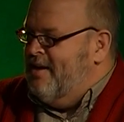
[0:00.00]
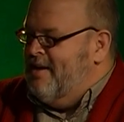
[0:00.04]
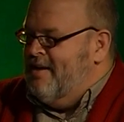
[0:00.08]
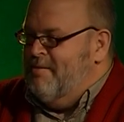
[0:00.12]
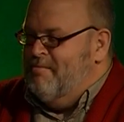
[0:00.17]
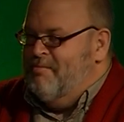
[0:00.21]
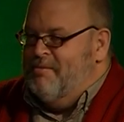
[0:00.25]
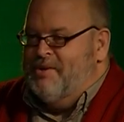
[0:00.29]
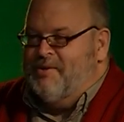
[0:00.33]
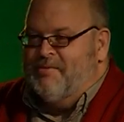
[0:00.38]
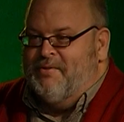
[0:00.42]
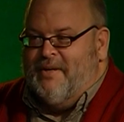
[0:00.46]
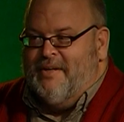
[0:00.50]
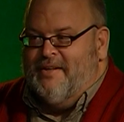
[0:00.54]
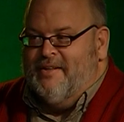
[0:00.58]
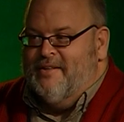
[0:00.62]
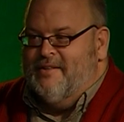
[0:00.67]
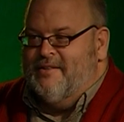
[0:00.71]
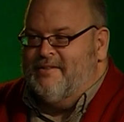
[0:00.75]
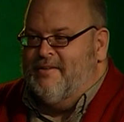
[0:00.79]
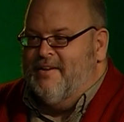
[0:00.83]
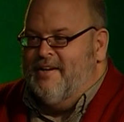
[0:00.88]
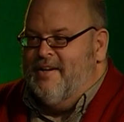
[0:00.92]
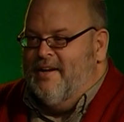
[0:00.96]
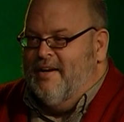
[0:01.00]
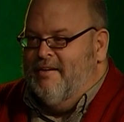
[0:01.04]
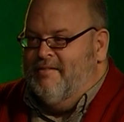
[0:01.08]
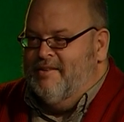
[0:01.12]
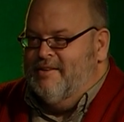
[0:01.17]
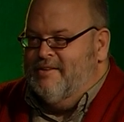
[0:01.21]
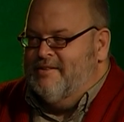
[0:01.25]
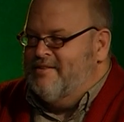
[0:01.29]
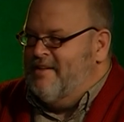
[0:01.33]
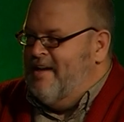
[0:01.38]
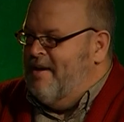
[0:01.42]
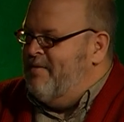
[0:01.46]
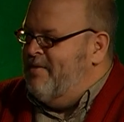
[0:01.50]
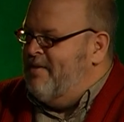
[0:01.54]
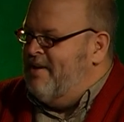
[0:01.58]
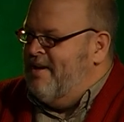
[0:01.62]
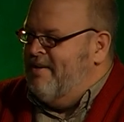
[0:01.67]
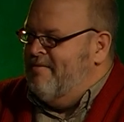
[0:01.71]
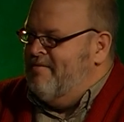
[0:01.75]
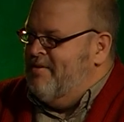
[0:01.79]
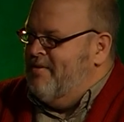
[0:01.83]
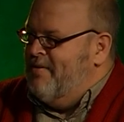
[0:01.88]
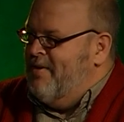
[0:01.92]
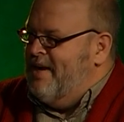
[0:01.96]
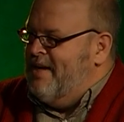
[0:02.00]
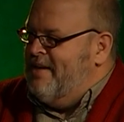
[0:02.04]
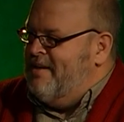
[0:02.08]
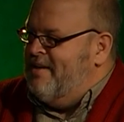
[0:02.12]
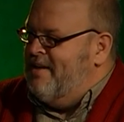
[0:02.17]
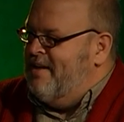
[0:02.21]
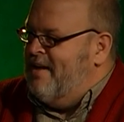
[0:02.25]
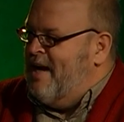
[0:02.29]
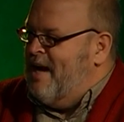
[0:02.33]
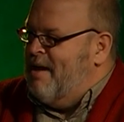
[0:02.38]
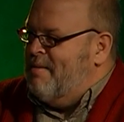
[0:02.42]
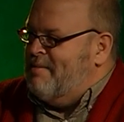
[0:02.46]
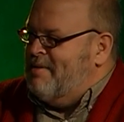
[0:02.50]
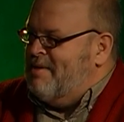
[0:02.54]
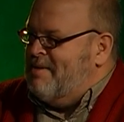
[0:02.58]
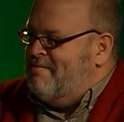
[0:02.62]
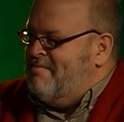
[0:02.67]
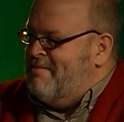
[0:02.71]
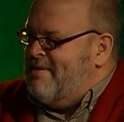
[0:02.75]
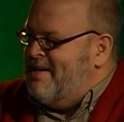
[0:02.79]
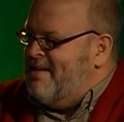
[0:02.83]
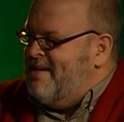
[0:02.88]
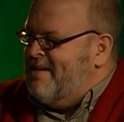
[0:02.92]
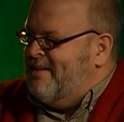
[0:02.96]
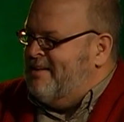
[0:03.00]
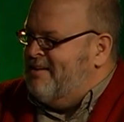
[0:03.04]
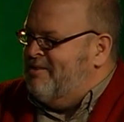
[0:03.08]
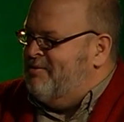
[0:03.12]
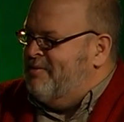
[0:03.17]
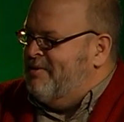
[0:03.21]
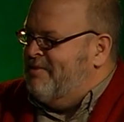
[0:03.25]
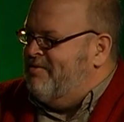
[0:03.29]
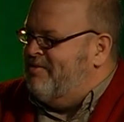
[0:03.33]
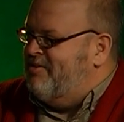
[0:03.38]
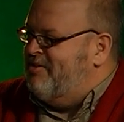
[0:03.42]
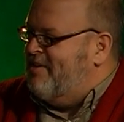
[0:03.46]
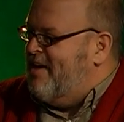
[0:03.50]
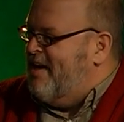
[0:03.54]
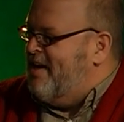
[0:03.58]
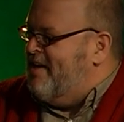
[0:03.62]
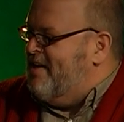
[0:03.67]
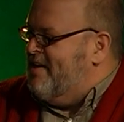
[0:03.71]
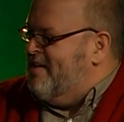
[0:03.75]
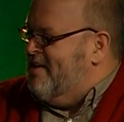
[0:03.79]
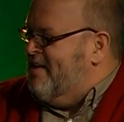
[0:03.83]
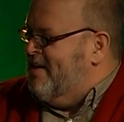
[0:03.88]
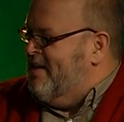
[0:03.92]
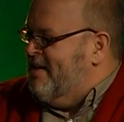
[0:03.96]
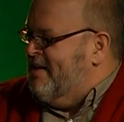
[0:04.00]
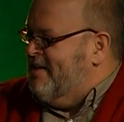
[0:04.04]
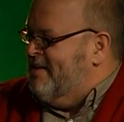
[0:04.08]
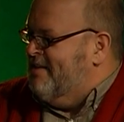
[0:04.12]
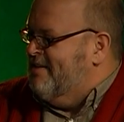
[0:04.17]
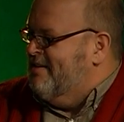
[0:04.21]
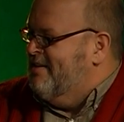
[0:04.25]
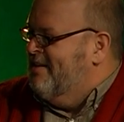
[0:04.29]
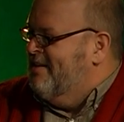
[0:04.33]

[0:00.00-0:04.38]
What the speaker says: And between the three of us, I would have no idea how many meetings we've sat in on